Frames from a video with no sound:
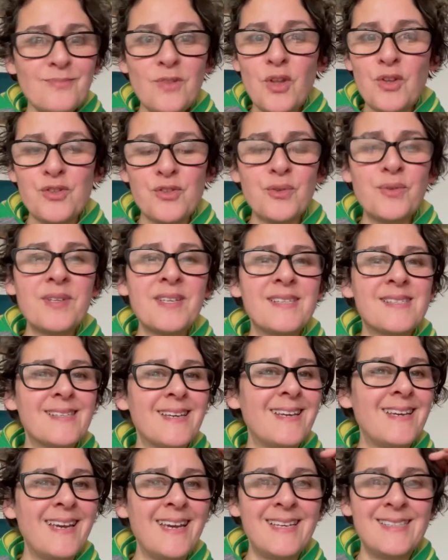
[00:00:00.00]
so they
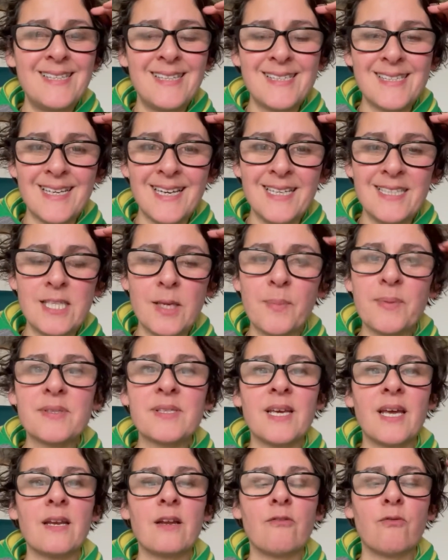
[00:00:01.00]
say 80 to
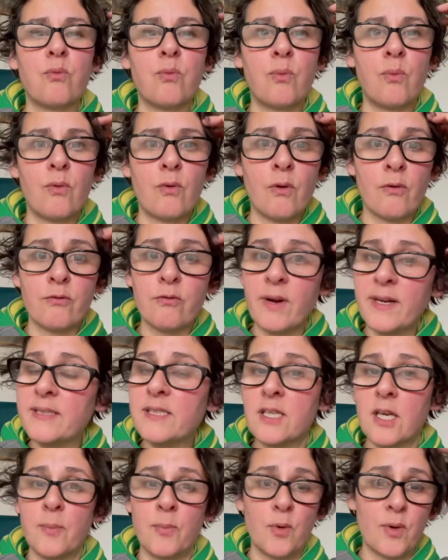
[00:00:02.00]
90% of
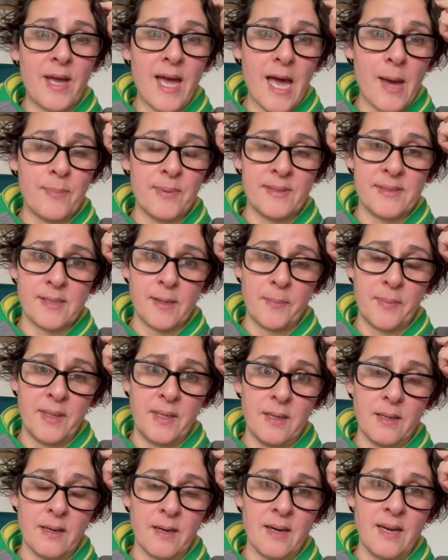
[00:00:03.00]
writing a book happens up
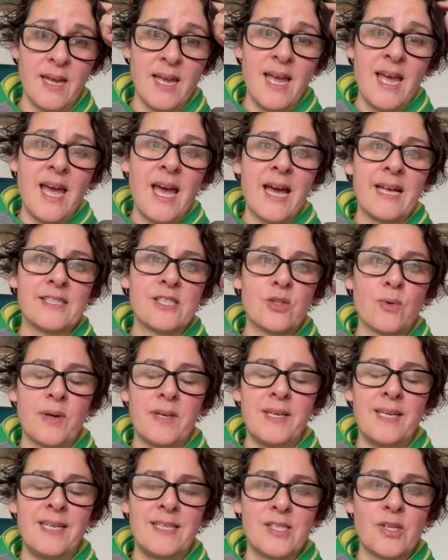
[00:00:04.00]
here. And so I
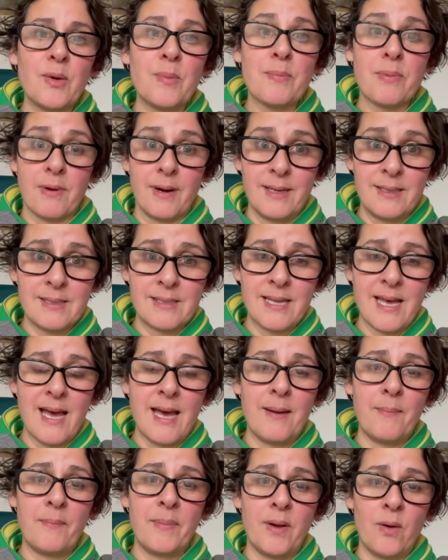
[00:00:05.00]
need to embrace
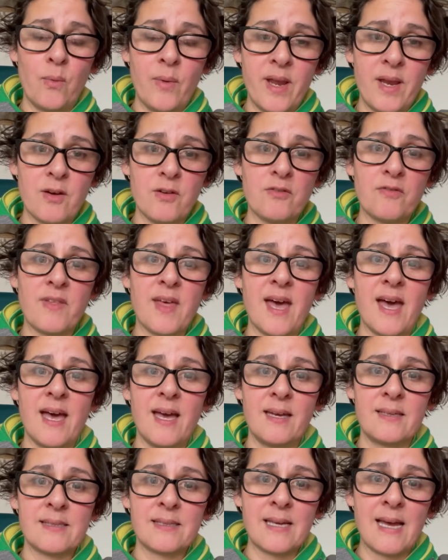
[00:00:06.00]
that, be aware of
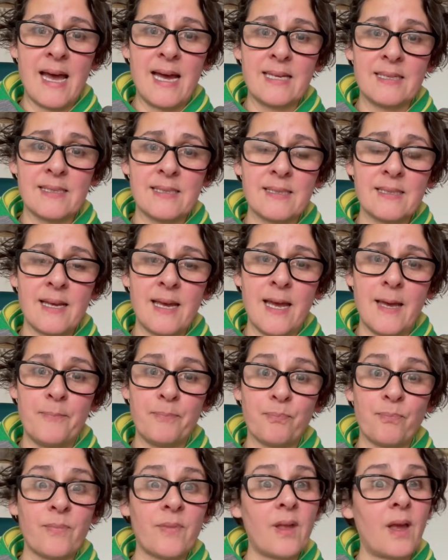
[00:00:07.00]
that, and
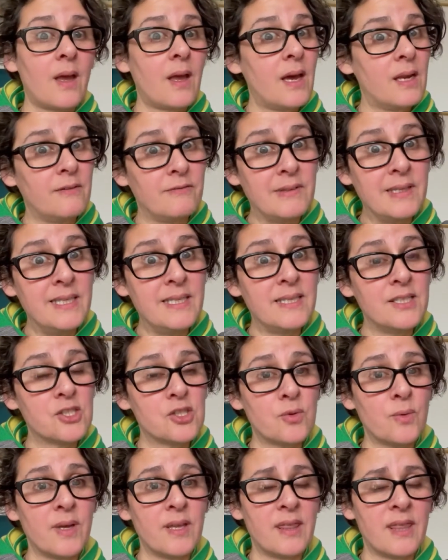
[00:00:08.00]
kind of lean
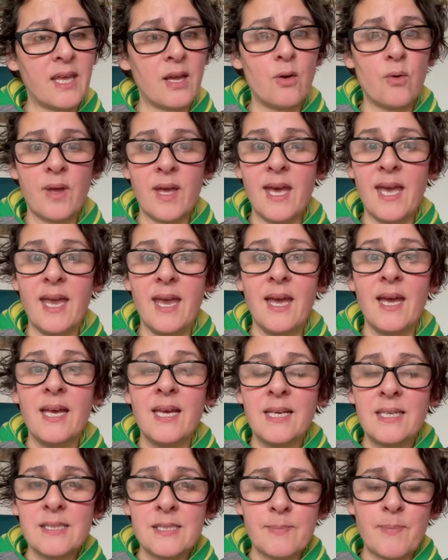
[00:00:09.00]
into it and think, okay,
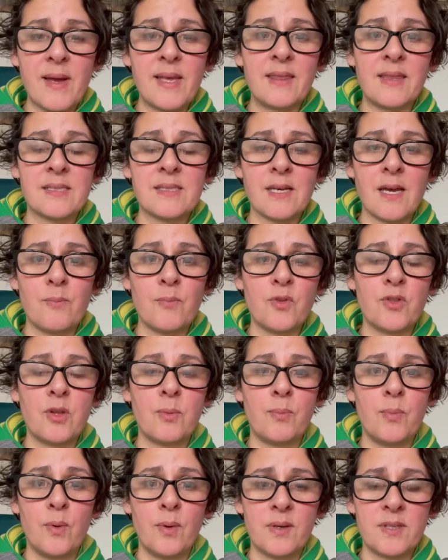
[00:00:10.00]
spend the time with the
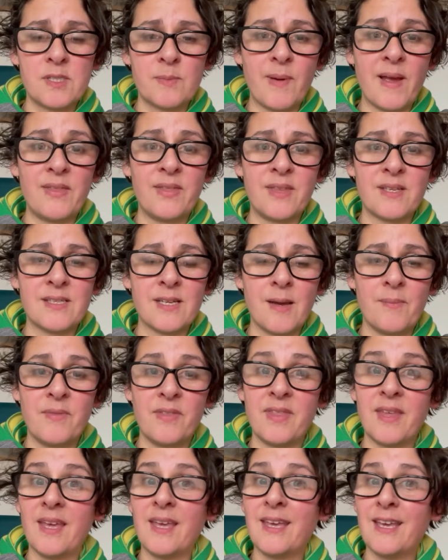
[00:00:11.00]
book, spend the time
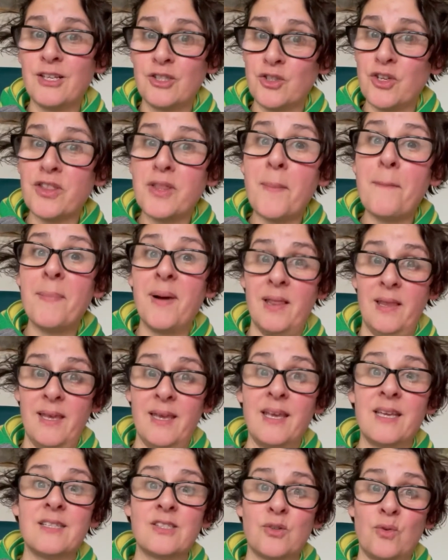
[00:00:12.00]
thinking, doing the
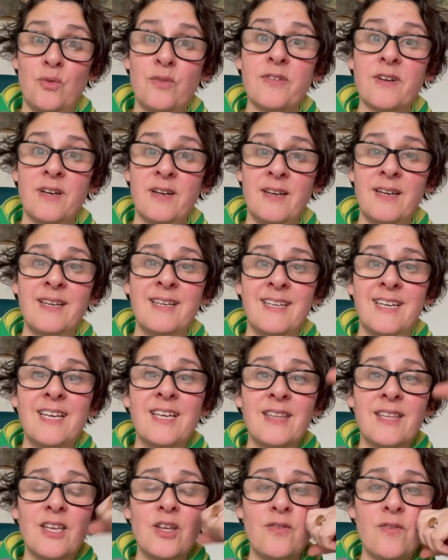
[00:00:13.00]
mulling it over
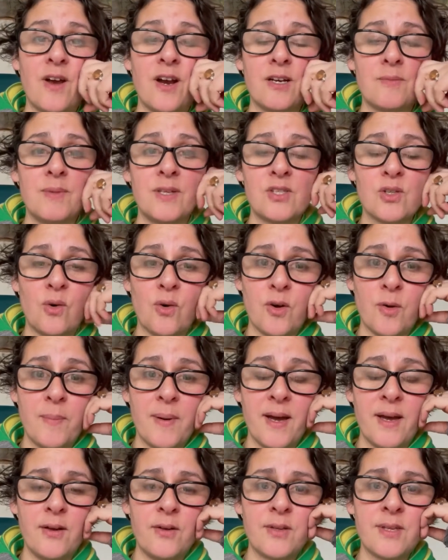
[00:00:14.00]
that you've heard me talk
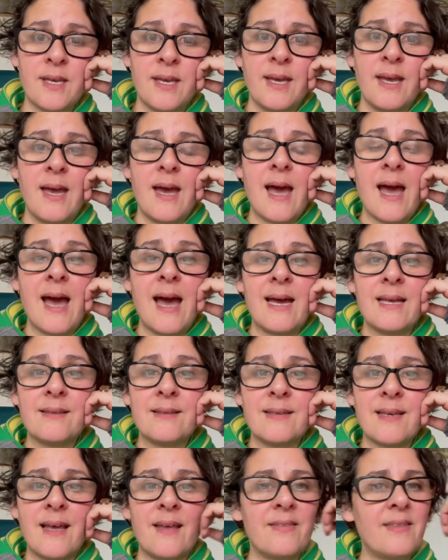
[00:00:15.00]
about, and
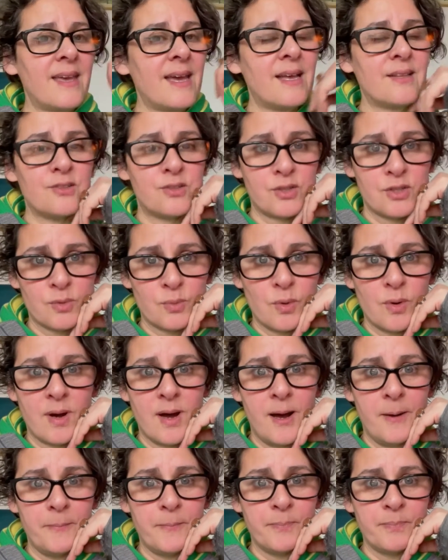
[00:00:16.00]
the answers will
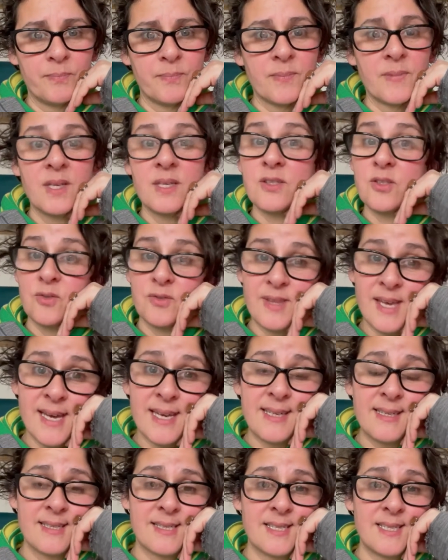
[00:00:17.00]
come. So
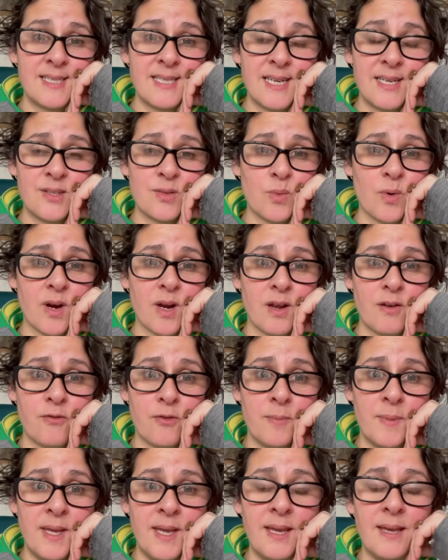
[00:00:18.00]
that is today's work for
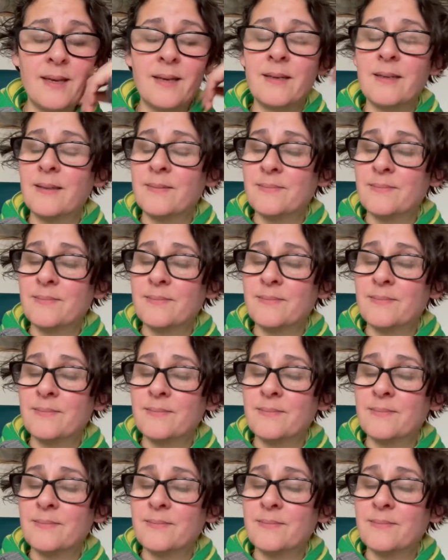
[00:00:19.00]
me,